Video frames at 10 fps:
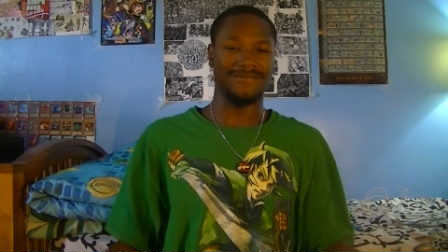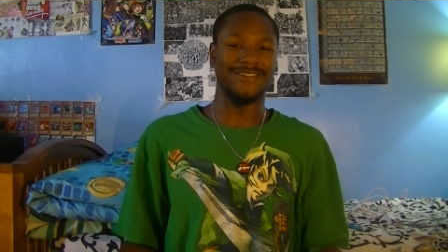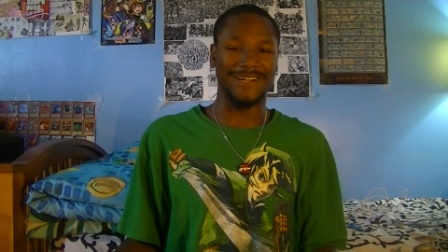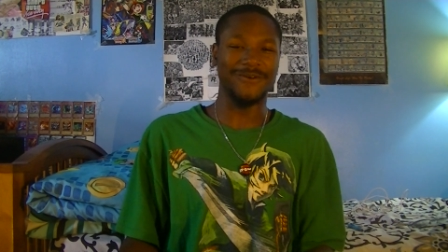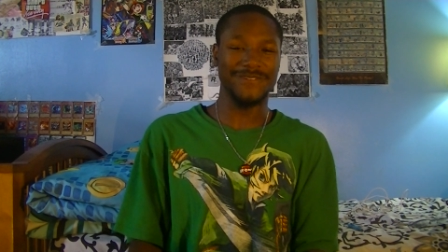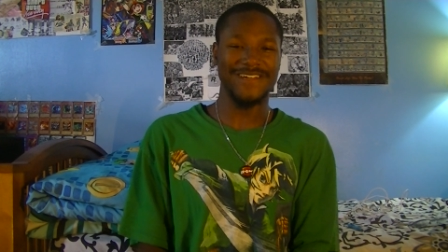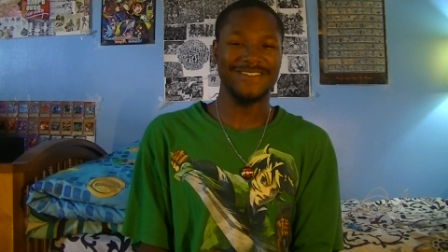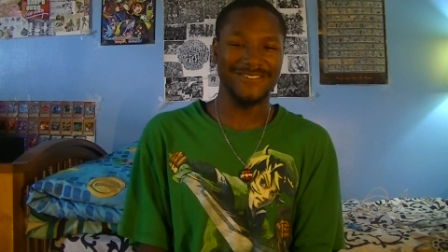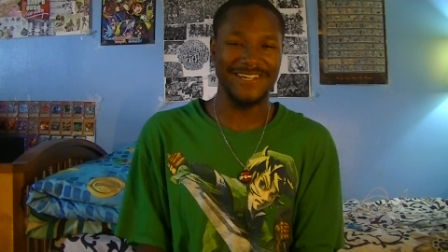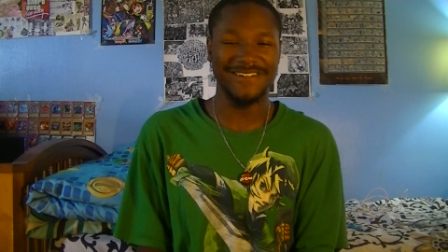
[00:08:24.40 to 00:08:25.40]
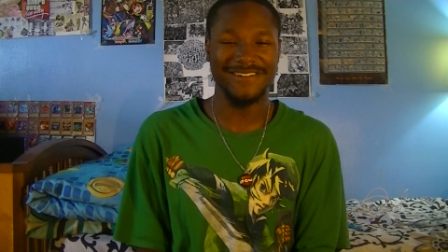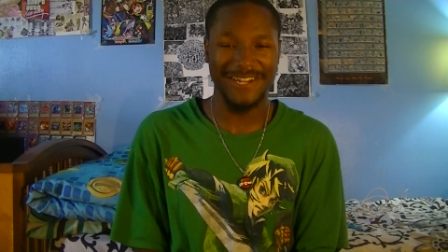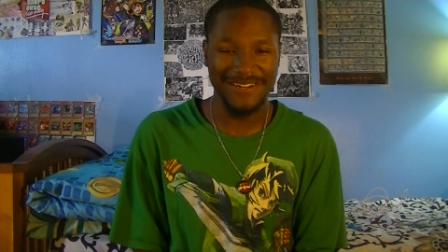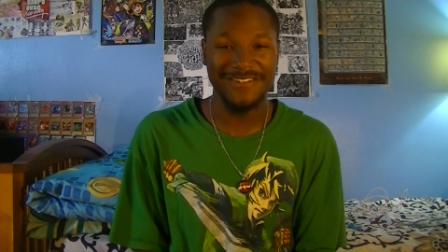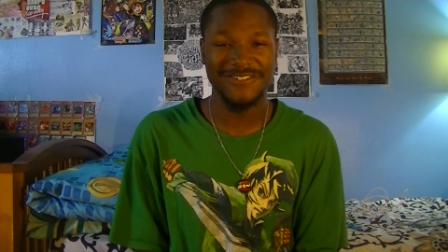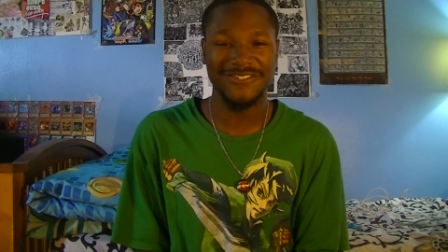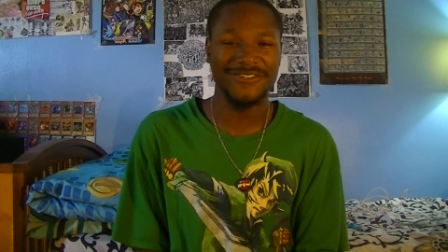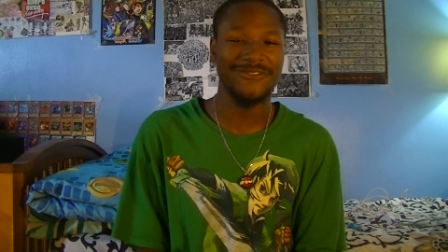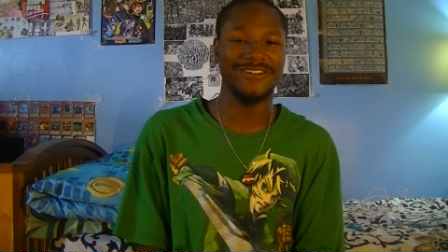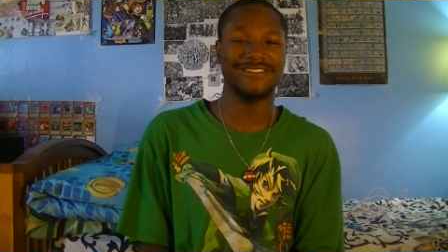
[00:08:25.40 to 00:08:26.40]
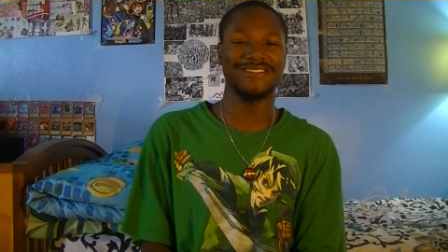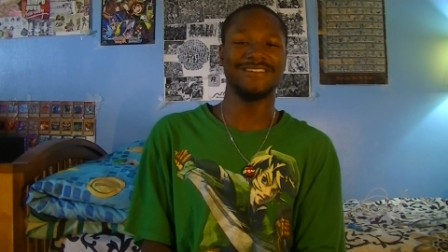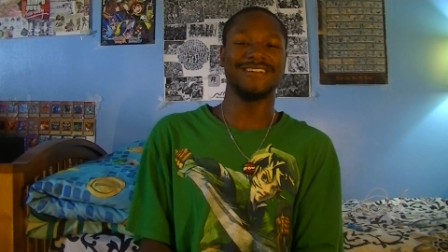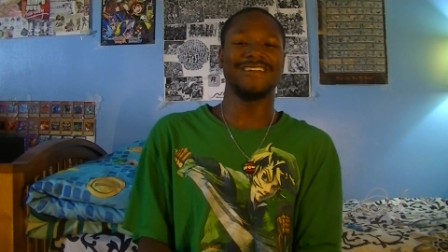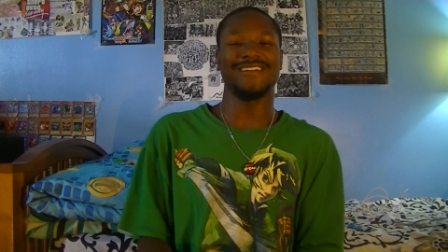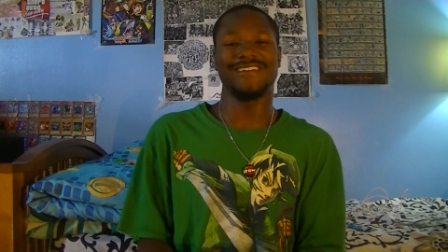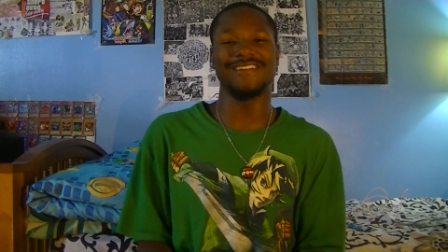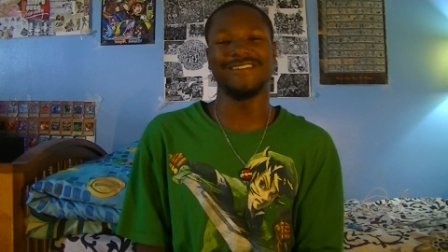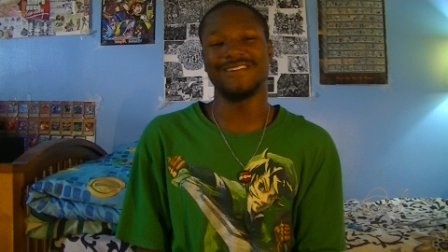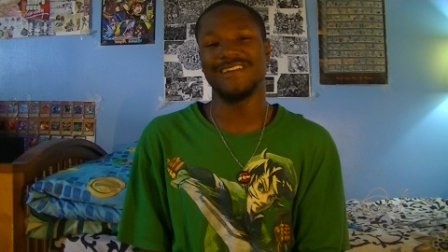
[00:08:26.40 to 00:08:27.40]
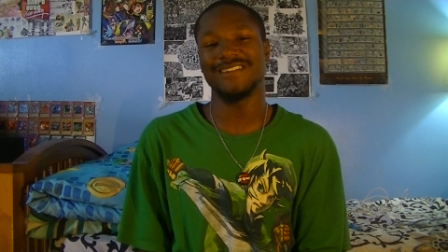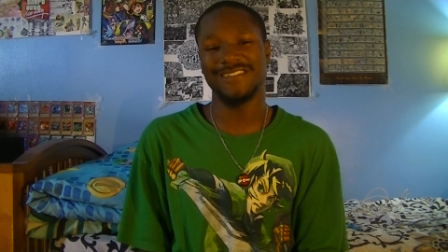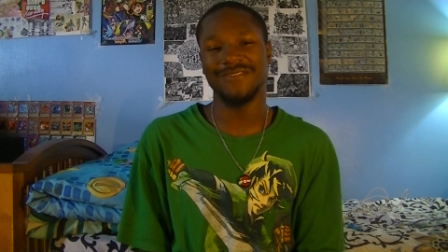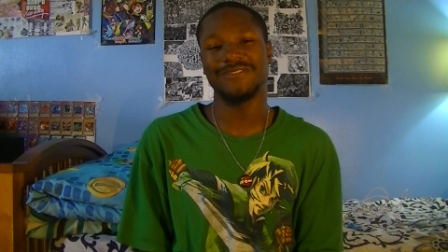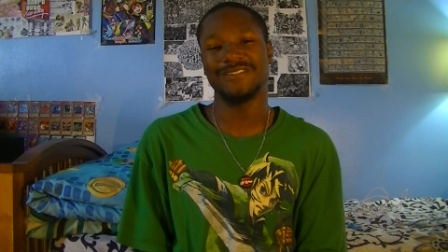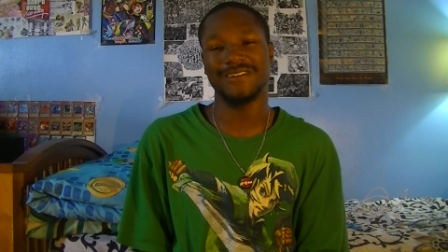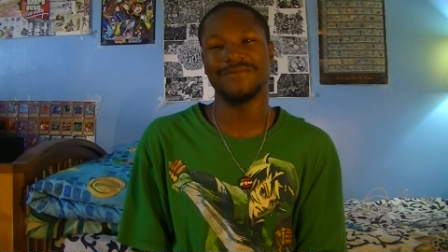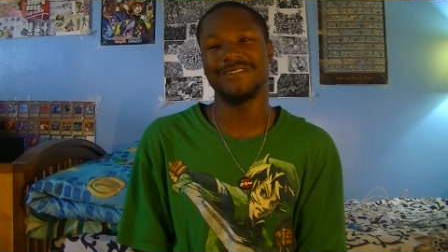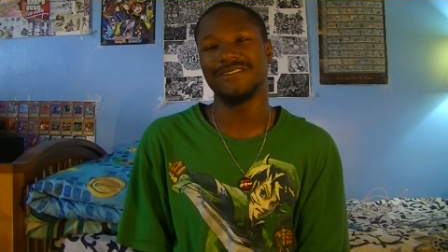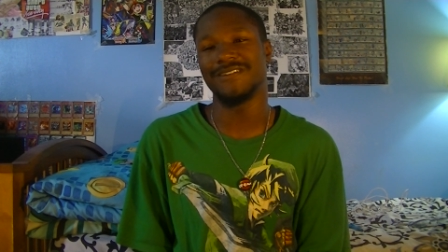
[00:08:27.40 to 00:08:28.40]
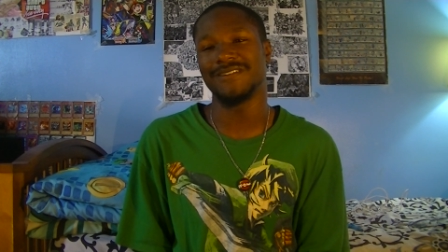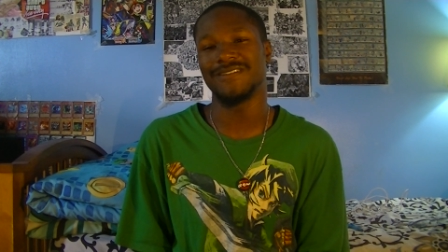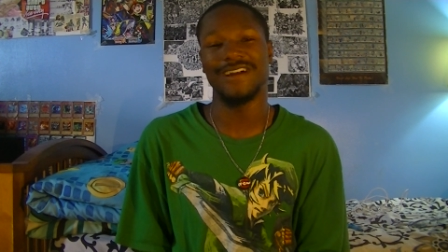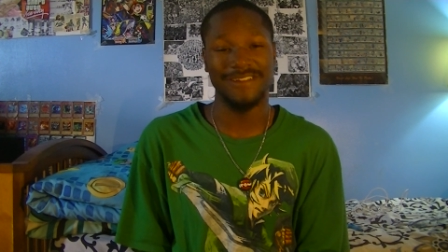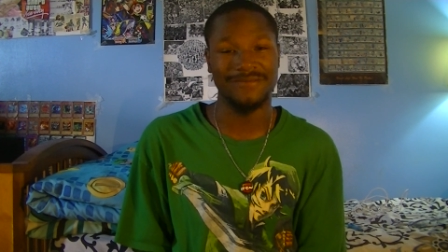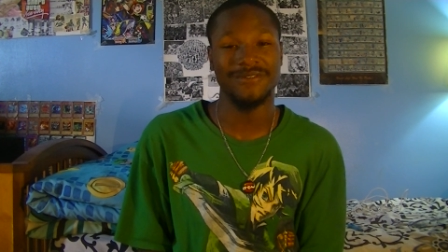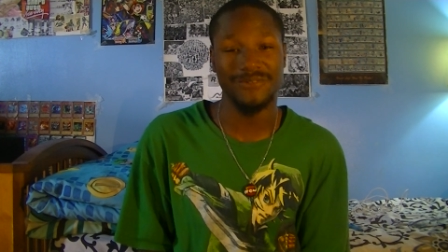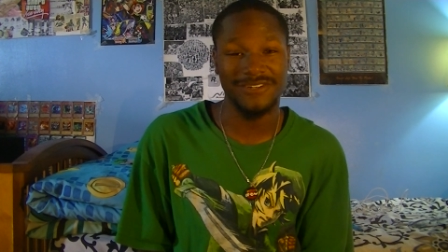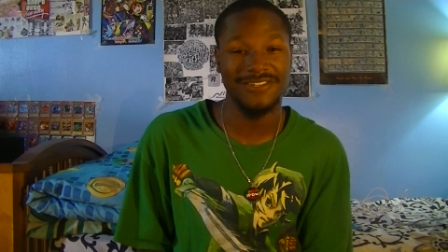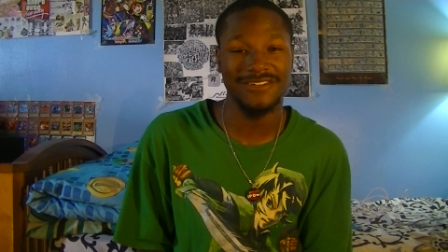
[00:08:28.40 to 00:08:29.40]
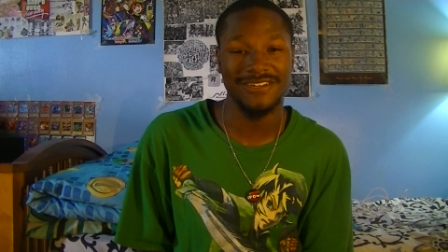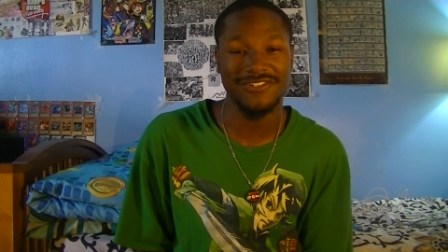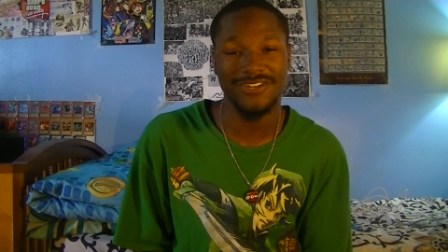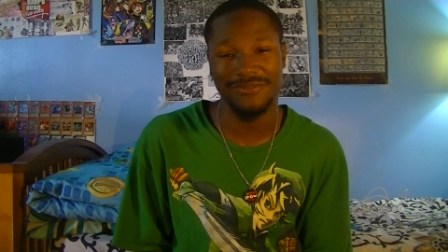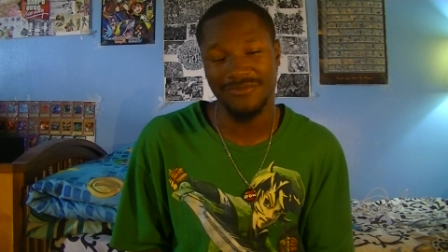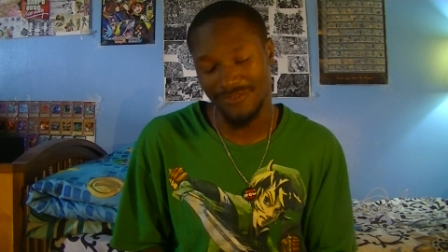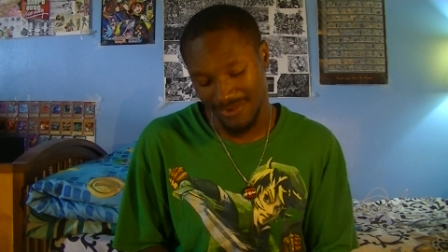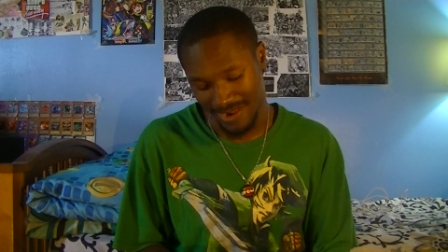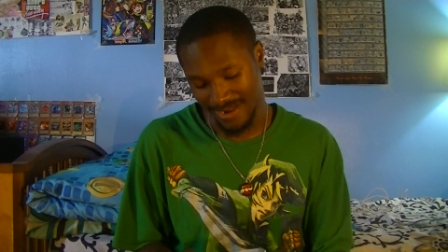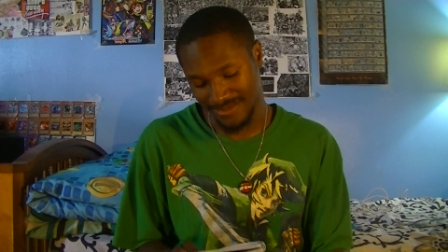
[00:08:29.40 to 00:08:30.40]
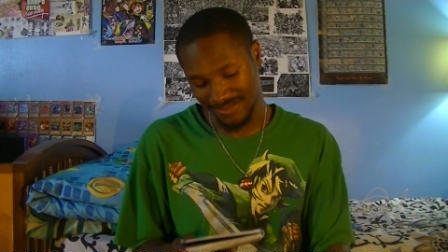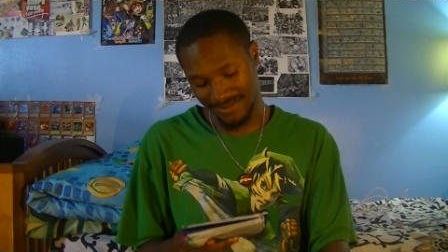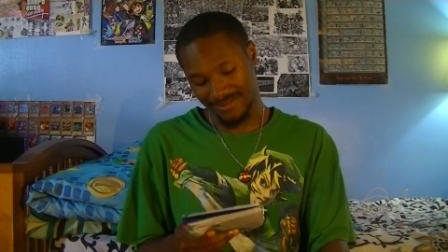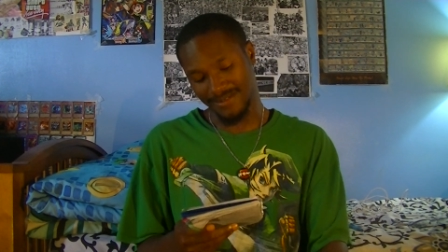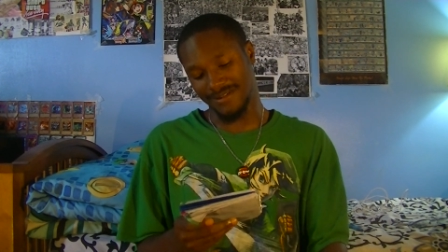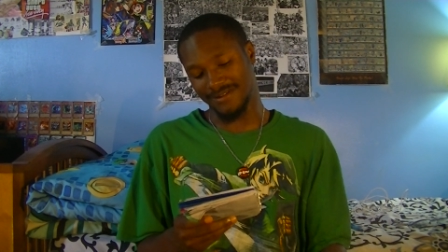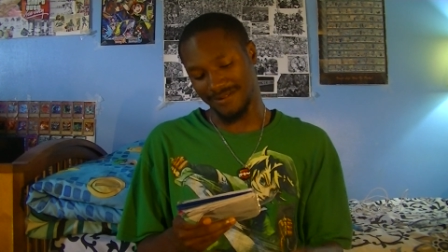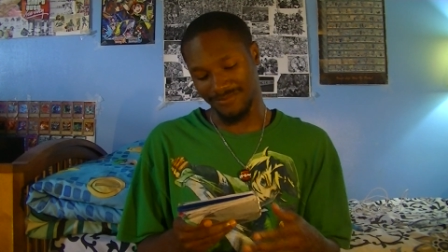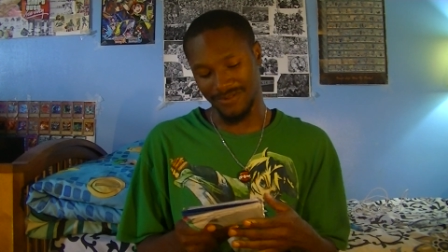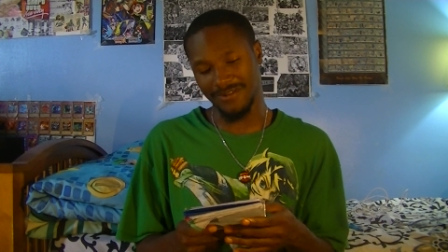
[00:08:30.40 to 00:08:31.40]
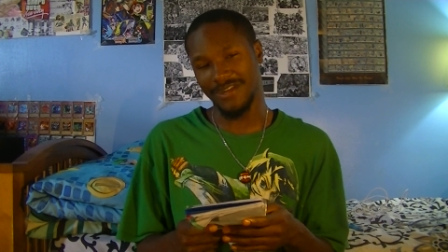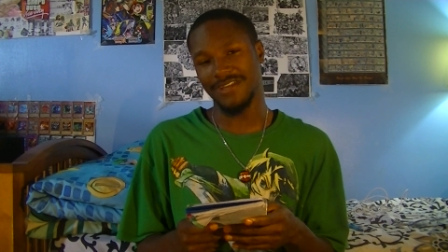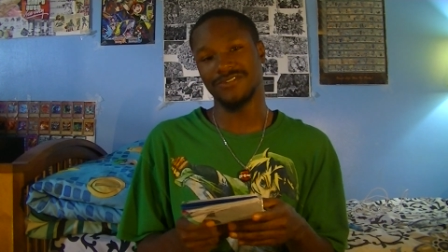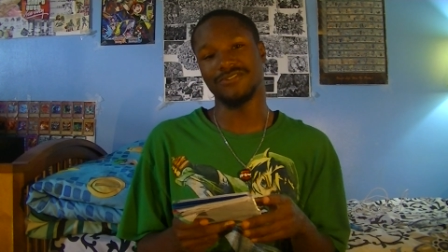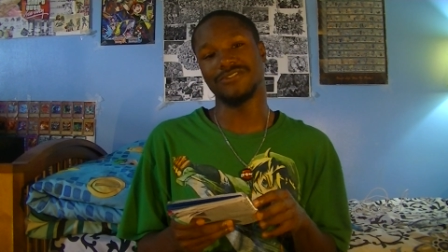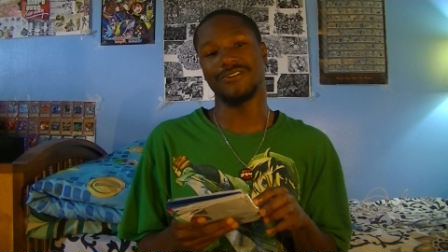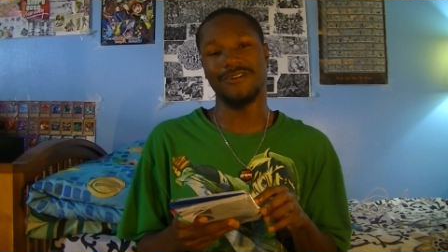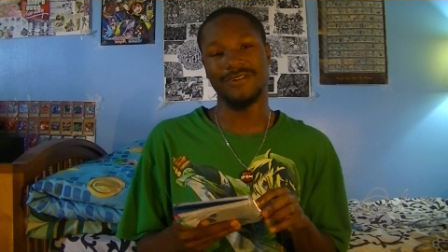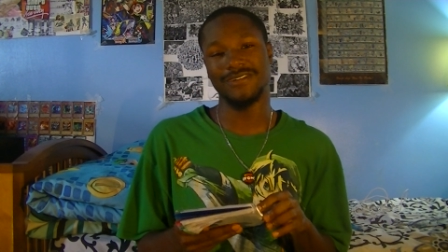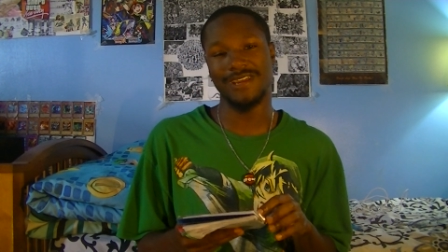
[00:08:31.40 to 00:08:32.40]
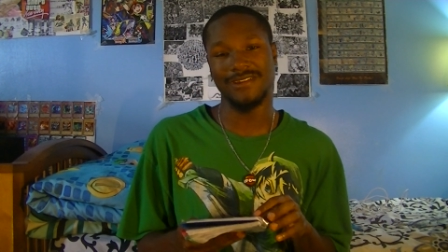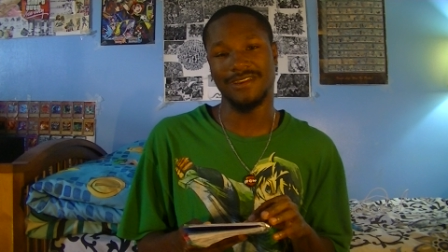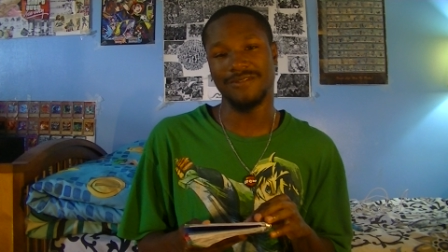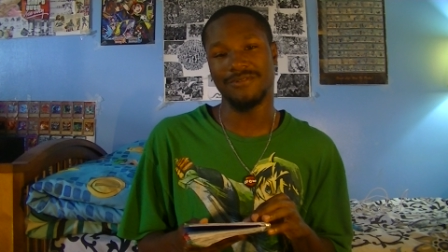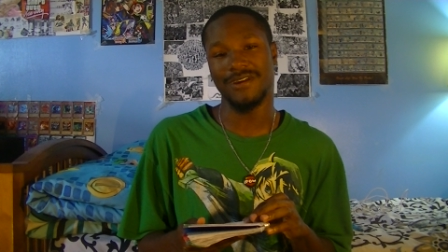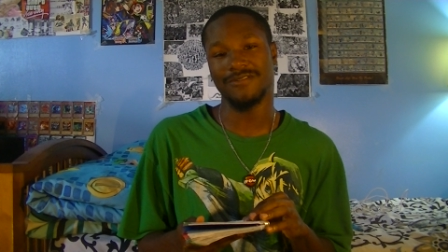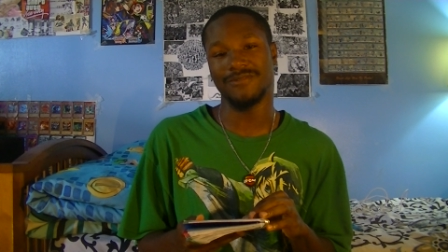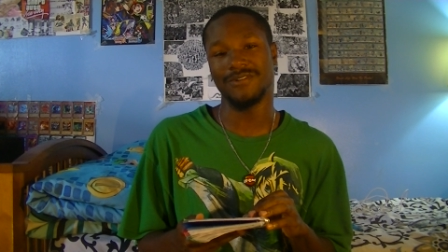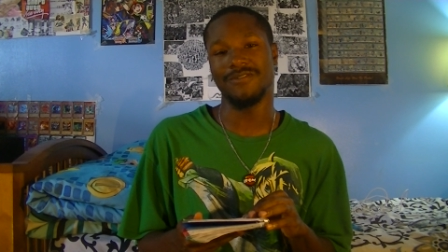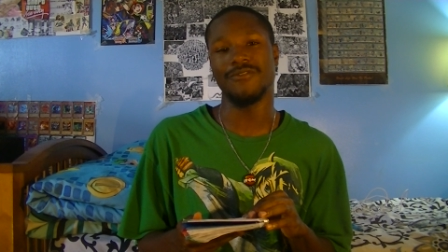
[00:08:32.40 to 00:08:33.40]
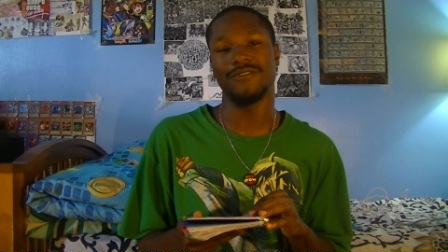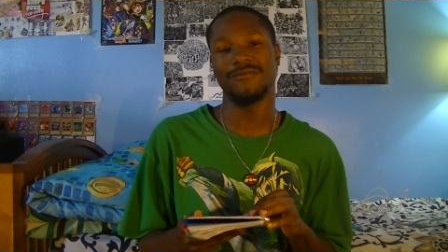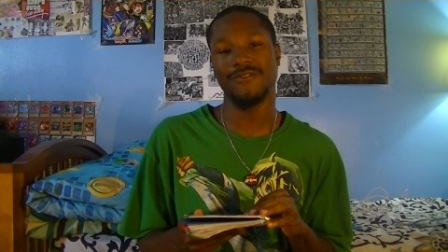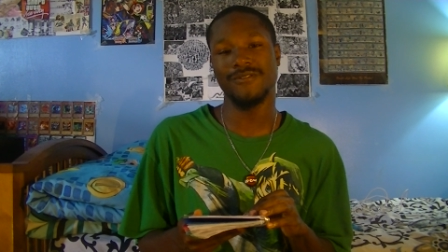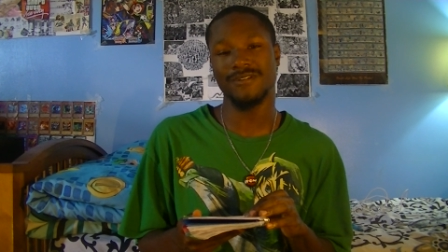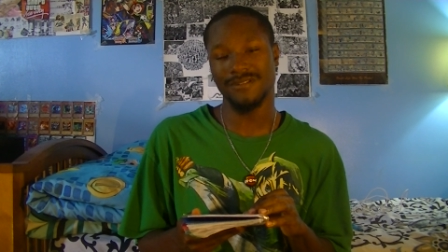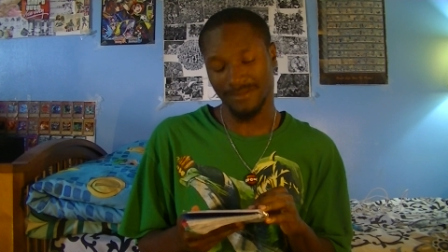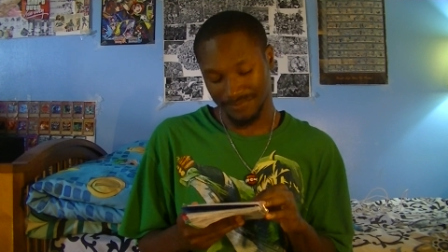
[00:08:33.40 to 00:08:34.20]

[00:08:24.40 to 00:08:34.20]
I hope that answers that answers your question, and uh, that's definitely something uh, I definitely wanted to uh, share with you guys. And uh, video games will just always have that impact on me going forward,